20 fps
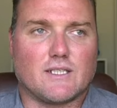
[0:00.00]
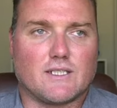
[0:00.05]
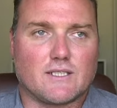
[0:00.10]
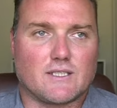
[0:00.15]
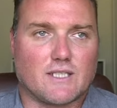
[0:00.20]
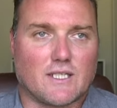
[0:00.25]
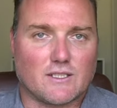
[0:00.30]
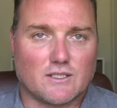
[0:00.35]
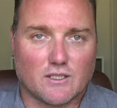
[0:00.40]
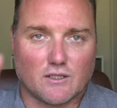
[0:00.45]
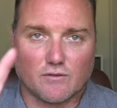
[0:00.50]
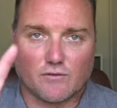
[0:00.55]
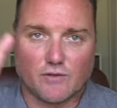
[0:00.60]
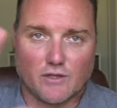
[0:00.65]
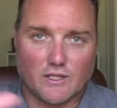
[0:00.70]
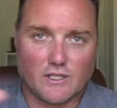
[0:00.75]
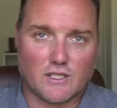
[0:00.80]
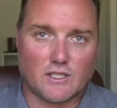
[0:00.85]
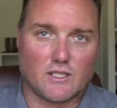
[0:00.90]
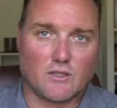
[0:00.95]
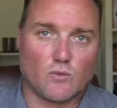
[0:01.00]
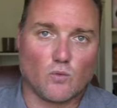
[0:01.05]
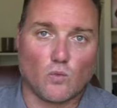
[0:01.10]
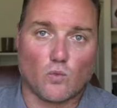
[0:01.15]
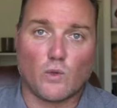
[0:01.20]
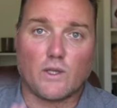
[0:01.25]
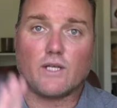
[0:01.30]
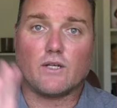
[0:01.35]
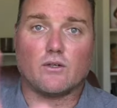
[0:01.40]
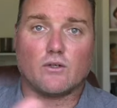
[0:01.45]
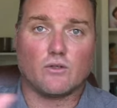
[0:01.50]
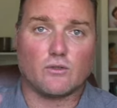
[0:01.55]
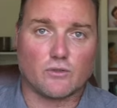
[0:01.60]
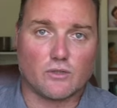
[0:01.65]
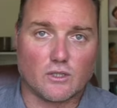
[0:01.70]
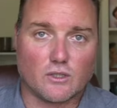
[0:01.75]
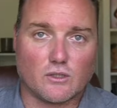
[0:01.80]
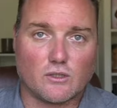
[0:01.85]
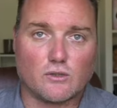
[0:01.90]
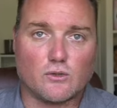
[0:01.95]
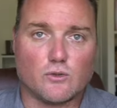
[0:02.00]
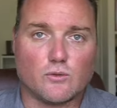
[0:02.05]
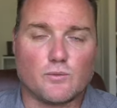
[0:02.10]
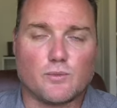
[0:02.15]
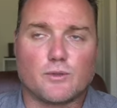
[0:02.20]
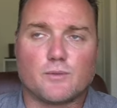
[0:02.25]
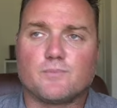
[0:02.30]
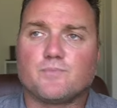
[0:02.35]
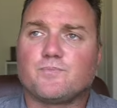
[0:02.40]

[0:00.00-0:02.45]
the sense of the wheel or the loop,